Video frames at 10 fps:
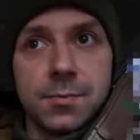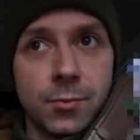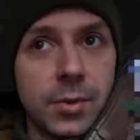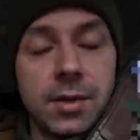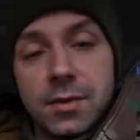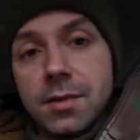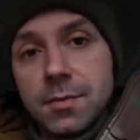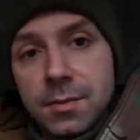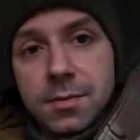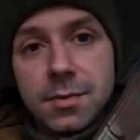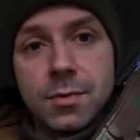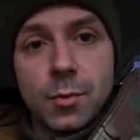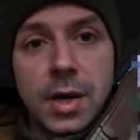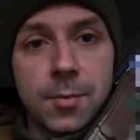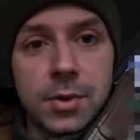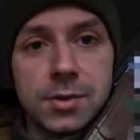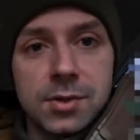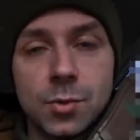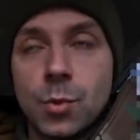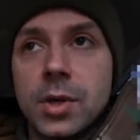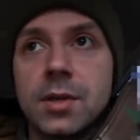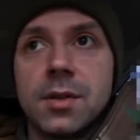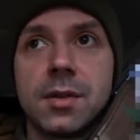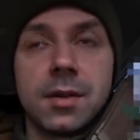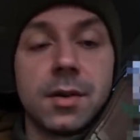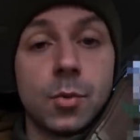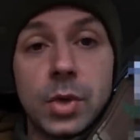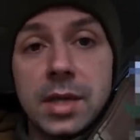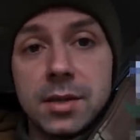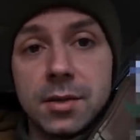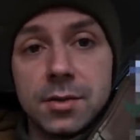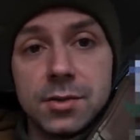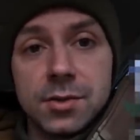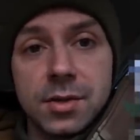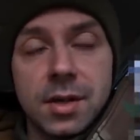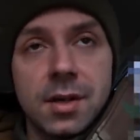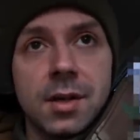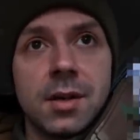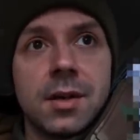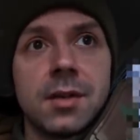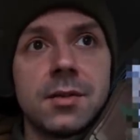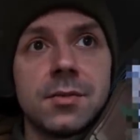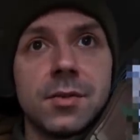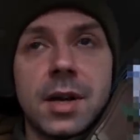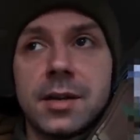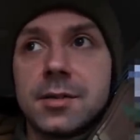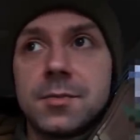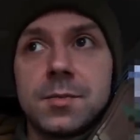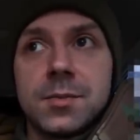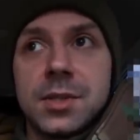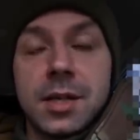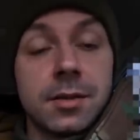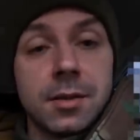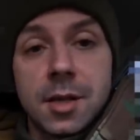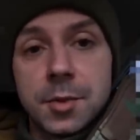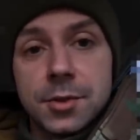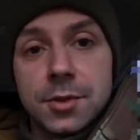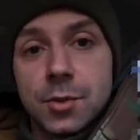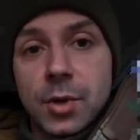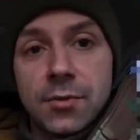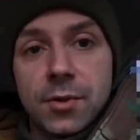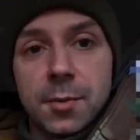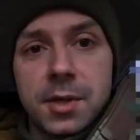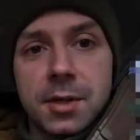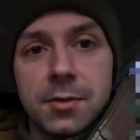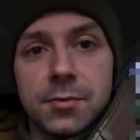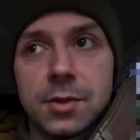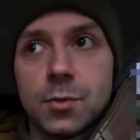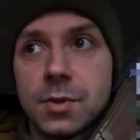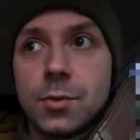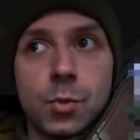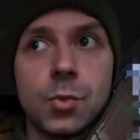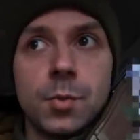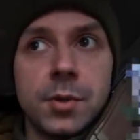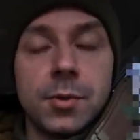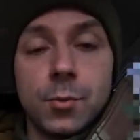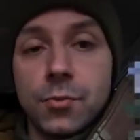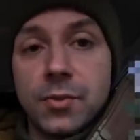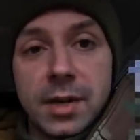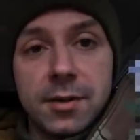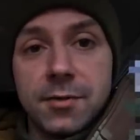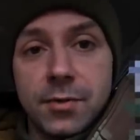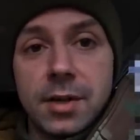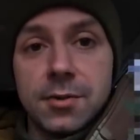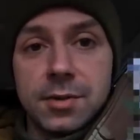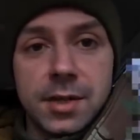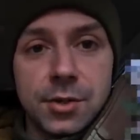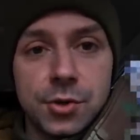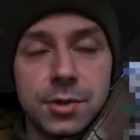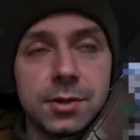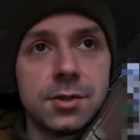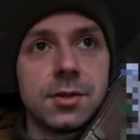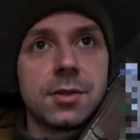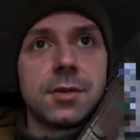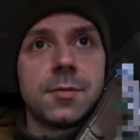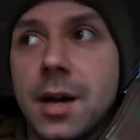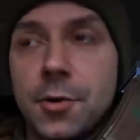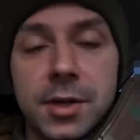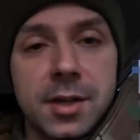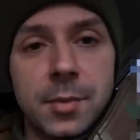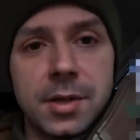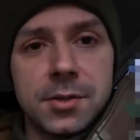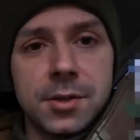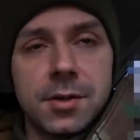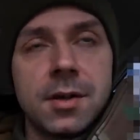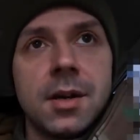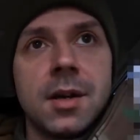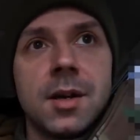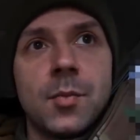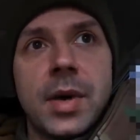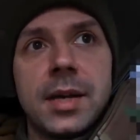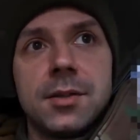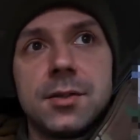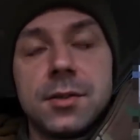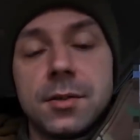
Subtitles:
with weapons, with vehicles, like 10 kilometers away from Kyiv. It would be very, very dangerous. Our commander made